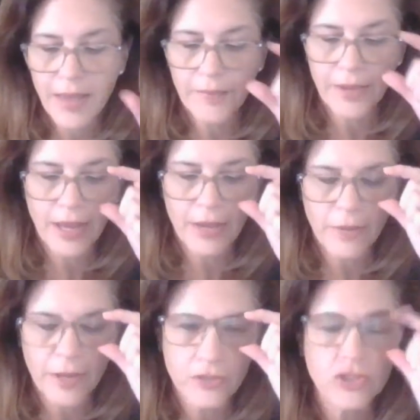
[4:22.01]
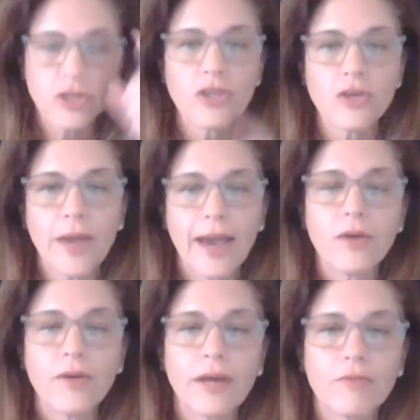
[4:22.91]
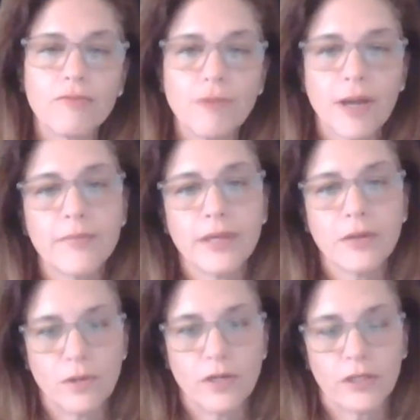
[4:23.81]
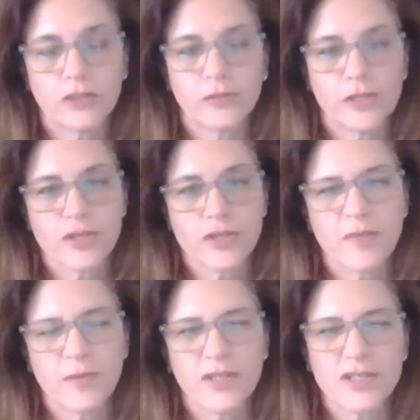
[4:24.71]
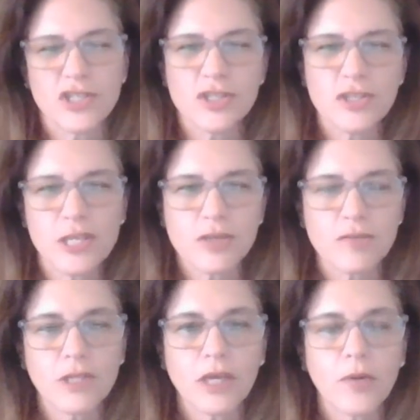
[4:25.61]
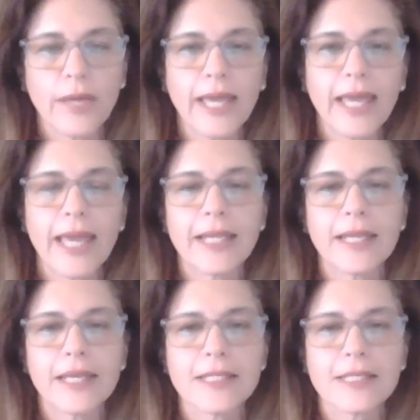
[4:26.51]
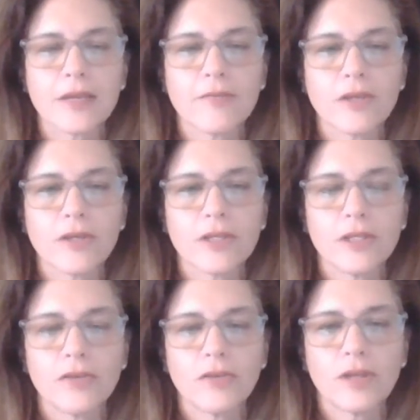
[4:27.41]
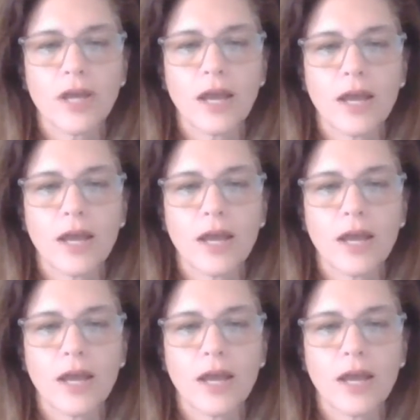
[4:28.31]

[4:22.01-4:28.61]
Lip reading: But I want to show you how a rubbing works first because she does it really quick and it's kind of a good little